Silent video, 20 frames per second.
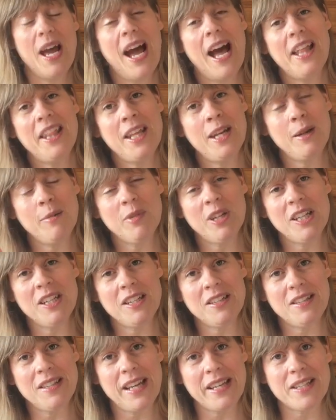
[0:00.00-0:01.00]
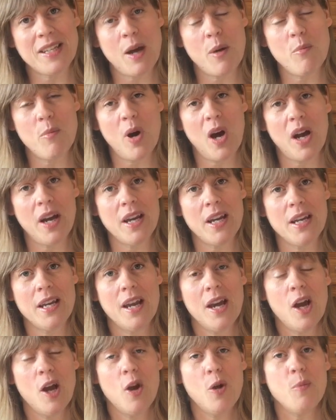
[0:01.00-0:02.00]
And then I'm going to set up my
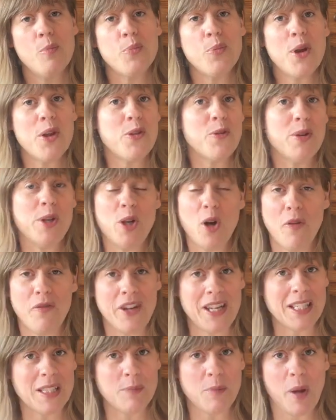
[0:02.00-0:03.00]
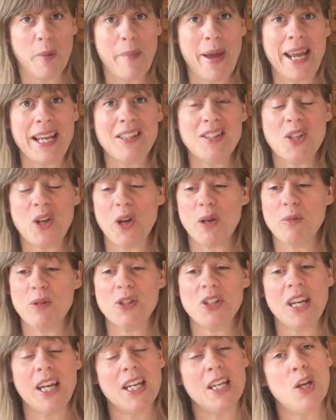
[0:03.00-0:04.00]
Brother Innov-is, my main sewing
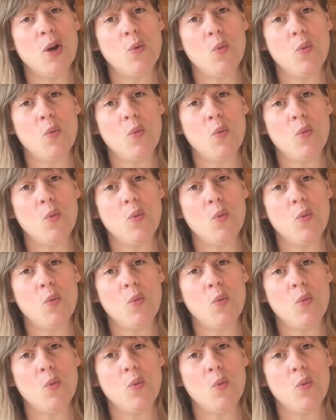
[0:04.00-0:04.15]
machine,